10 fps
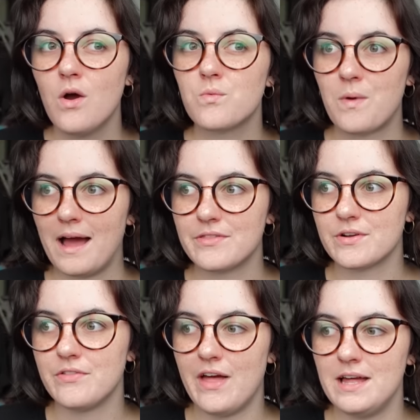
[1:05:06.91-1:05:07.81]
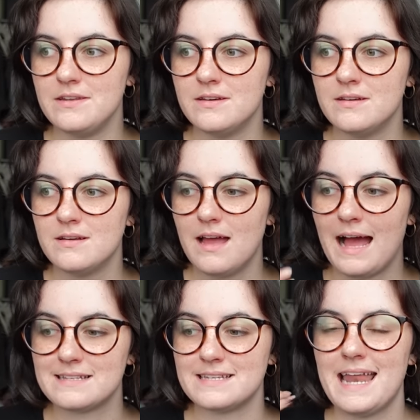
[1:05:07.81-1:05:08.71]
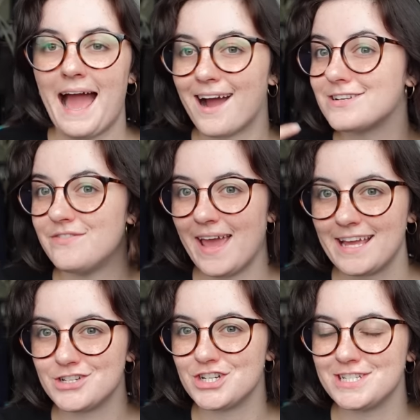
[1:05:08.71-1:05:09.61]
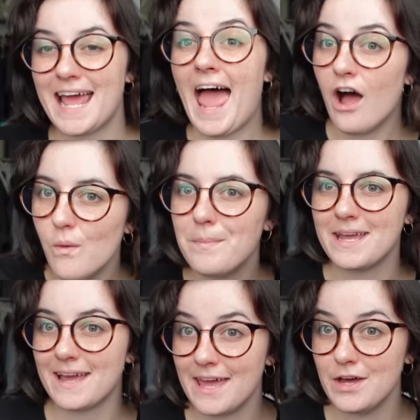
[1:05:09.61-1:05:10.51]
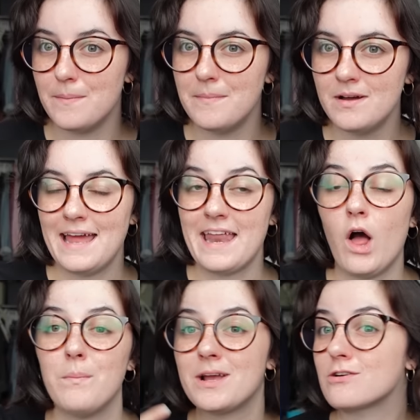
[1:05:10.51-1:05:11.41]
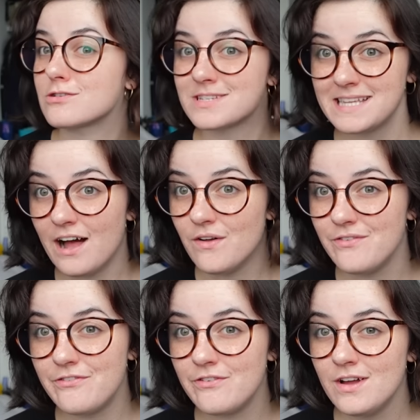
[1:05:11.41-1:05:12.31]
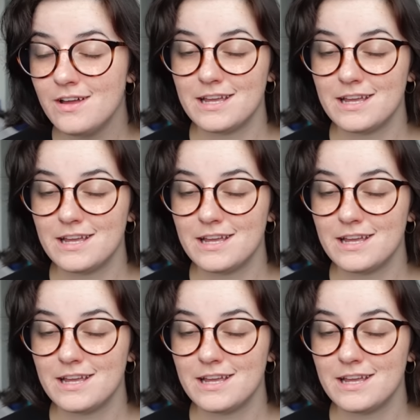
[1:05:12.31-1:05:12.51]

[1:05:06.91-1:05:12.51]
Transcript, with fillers: rather than as an active agent helping him and helping herself